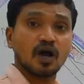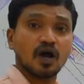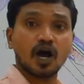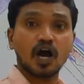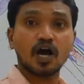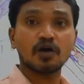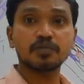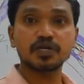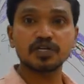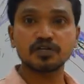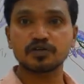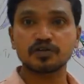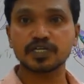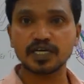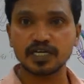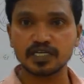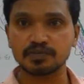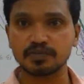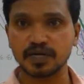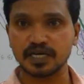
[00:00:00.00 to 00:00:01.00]
how many
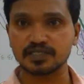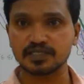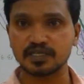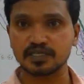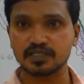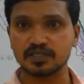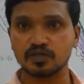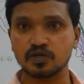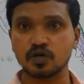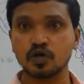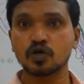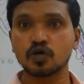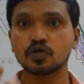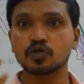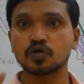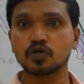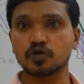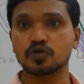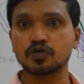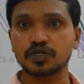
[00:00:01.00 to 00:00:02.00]
cutaneous branches?
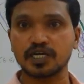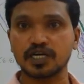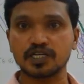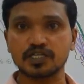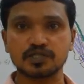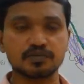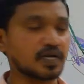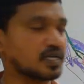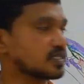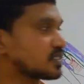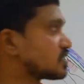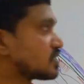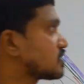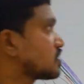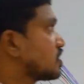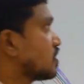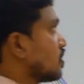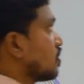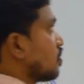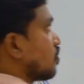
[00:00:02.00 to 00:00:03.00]
Two cutaneous branches.
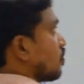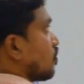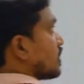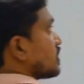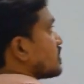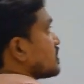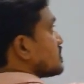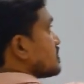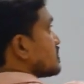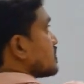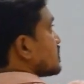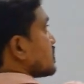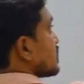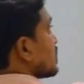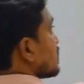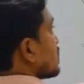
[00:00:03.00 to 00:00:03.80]
One is